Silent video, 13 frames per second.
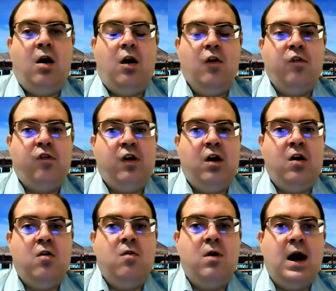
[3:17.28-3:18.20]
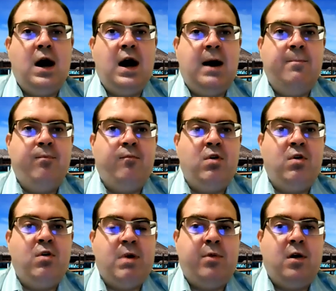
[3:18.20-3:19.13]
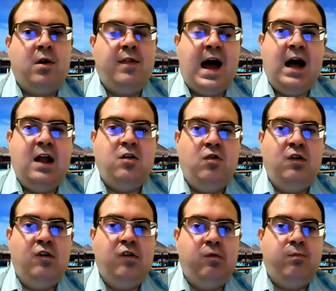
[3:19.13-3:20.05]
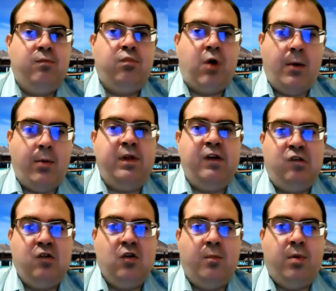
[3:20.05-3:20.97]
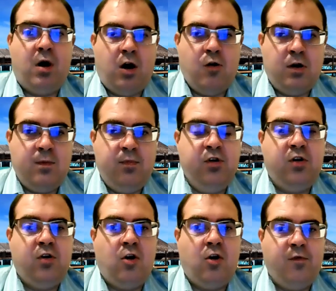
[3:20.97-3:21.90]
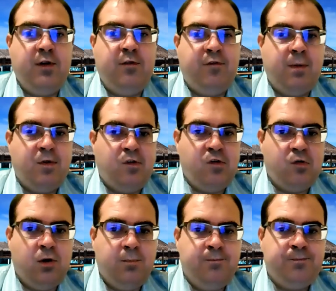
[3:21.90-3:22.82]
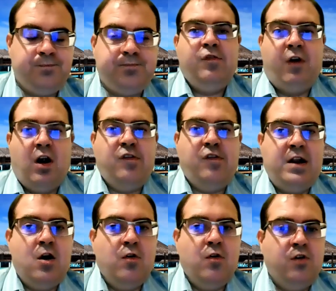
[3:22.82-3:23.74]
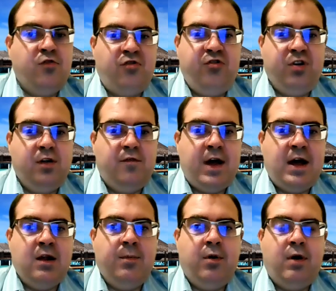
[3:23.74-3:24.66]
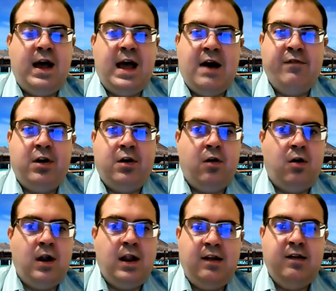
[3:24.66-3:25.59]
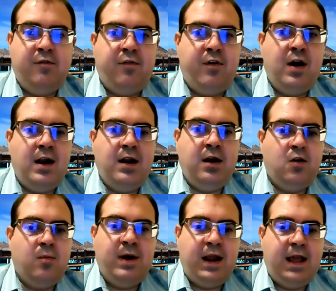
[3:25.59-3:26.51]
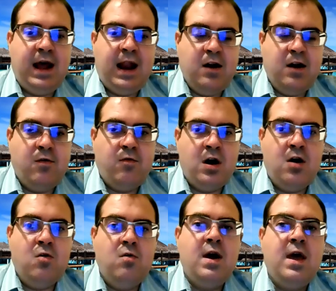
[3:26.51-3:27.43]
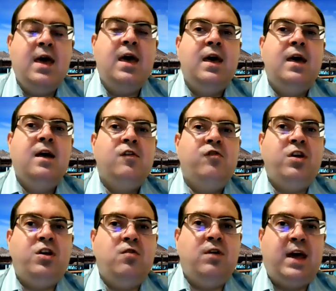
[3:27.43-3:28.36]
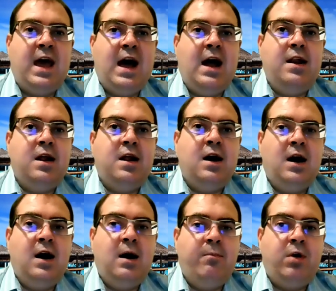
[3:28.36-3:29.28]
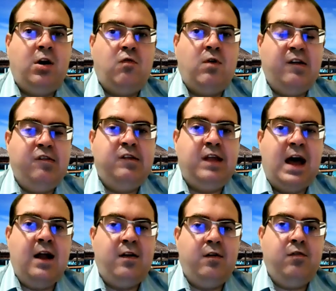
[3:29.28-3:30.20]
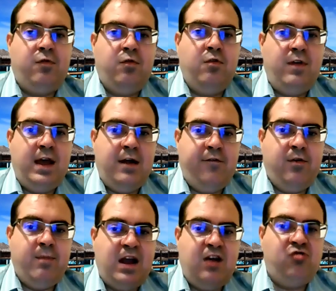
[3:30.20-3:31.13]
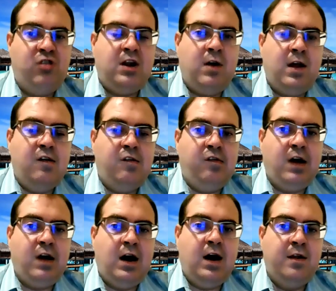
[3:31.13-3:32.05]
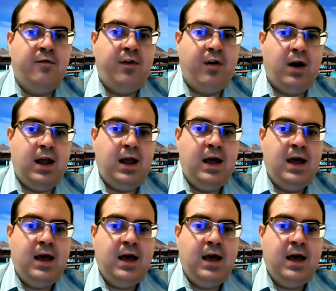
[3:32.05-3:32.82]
Also, remember that you can probably still borrow a computer, hopefully, from the school. As far as I know, those are still available. I haven't heard any different, but again, I don't know. So you can request that through the information. There is on the very